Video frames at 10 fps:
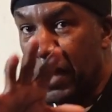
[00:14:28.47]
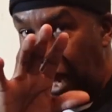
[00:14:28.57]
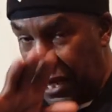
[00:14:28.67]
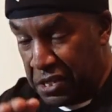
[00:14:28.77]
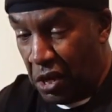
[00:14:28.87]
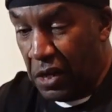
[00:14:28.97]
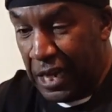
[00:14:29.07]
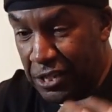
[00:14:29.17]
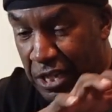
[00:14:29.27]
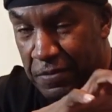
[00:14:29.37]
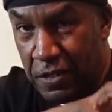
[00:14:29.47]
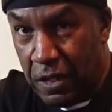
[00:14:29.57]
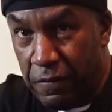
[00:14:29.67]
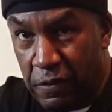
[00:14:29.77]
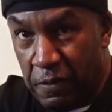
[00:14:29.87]
I saw Egyptian
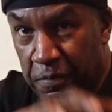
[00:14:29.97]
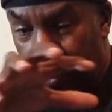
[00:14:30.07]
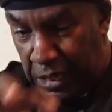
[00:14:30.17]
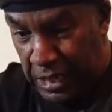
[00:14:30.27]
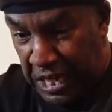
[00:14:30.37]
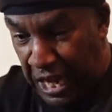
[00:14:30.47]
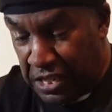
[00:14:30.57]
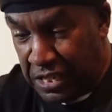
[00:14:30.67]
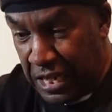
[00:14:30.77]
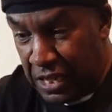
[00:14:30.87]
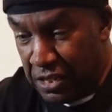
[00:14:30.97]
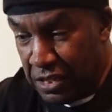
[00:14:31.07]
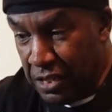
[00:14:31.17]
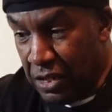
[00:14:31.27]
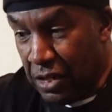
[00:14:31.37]
Lover. He had
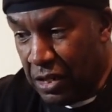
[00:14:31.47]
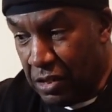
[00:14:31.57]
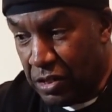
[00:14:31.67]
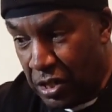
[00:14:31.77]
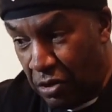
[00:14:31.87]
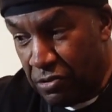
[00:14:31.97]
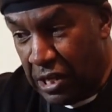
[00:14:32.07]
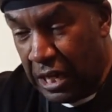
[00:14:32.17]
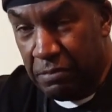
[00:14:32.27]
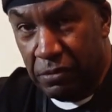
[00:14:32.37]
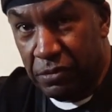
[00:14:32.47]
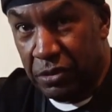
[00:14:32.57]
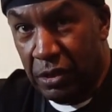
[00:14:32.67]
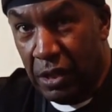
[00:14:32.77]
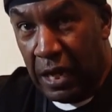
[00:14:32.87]
6 turntables,
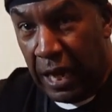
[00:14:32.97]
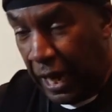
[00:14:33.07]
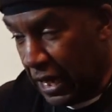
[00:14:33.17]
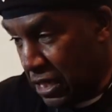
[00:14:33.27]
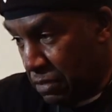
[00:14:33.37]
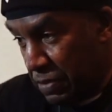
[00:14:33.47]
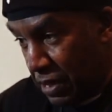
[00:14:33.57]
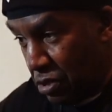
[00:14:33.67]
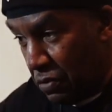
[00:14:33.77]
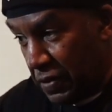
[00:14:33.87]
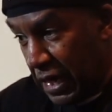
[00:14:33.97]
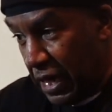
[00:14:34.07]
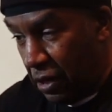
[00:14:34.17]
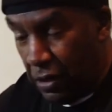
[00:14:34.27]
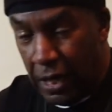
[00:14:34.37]
and he's spinning over
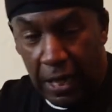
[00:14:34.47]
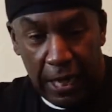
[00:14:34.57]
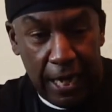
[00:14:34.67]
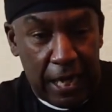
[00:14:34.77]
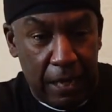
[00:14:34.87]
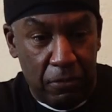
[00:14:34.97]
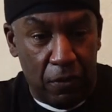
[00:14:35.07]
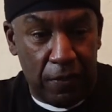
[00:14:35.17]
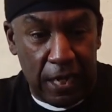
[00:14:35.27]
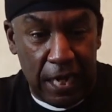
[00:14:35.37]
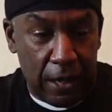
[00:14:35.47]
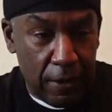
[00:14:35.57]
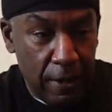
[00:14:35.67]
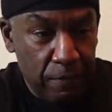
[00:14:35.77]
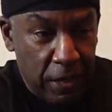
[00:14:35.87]
here. He come over here.
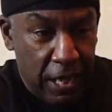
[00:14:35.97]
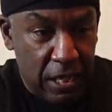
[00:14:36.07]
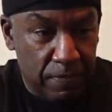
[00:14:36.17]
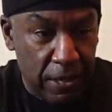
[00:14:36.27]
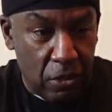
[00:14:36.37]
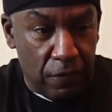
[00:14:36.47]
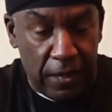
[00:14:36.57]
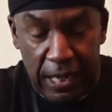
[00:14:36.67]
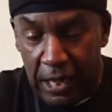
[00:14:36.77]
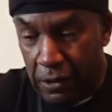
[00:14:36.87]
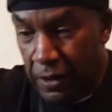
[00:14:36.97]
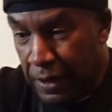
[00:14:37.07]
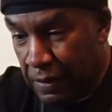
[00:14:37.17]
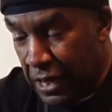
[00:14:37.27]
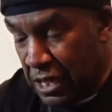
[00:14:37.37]
He spin over here.
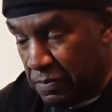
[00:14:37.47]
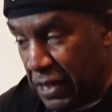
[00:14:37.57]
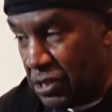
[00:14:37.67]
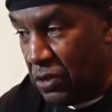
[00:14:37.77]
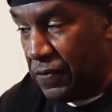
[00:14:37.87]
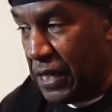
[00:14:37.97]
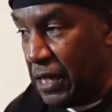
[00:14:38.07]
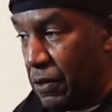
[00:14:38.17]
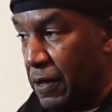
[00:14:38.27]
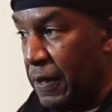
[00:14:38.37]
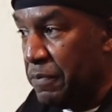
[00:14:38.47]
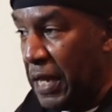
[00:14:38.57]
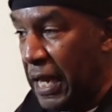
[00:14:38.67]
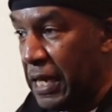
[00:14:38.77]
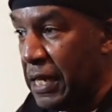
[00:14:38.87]
He spins over here.
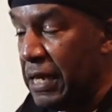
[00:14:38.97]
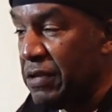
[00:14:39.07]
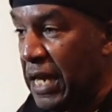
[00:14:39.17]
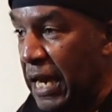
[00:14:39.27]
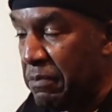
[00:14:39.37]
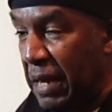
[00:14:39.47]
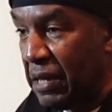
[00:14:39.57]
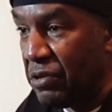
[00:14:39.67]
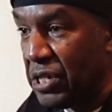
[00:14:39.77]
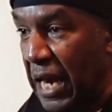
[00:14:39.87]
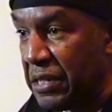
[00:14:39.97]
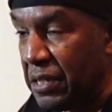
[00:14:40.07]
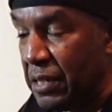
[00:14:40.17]
And then he had Michael Jackson,